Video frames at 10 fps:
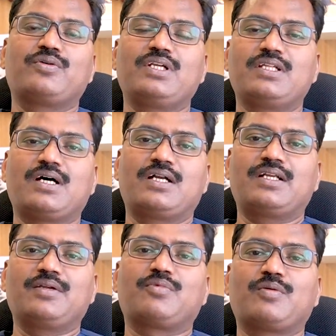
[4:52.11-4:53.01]
only the
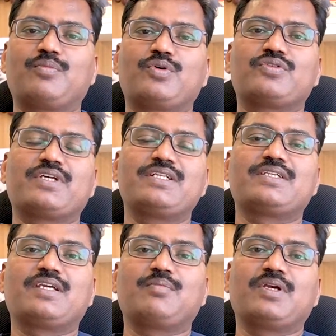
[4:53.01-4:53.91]
artery from both sides
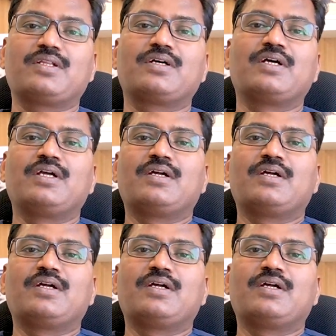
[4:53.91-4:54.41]
keeping the